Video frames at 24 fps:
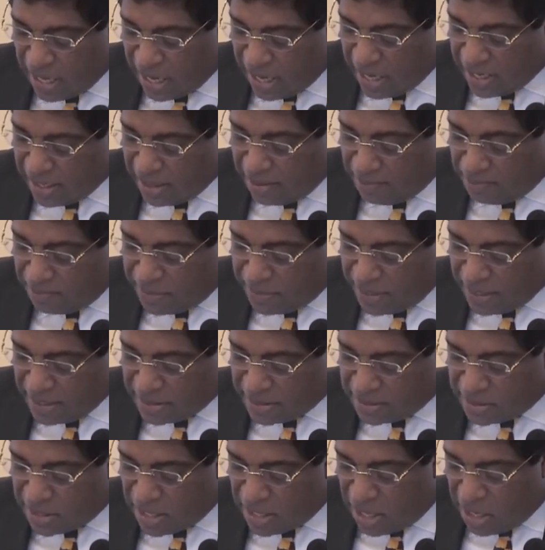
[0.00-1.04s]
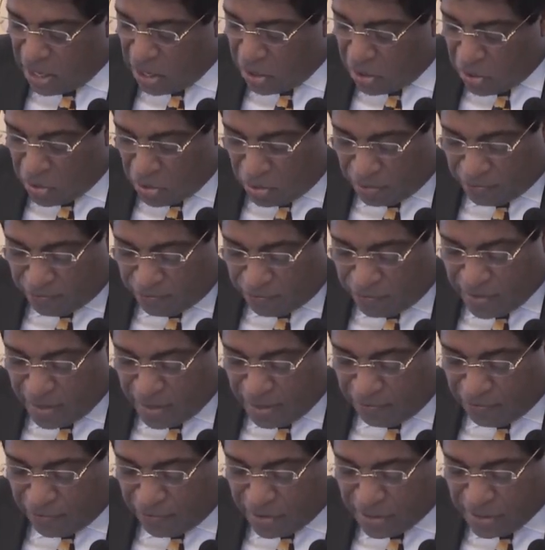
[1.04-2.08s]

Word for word: and embrace not fear for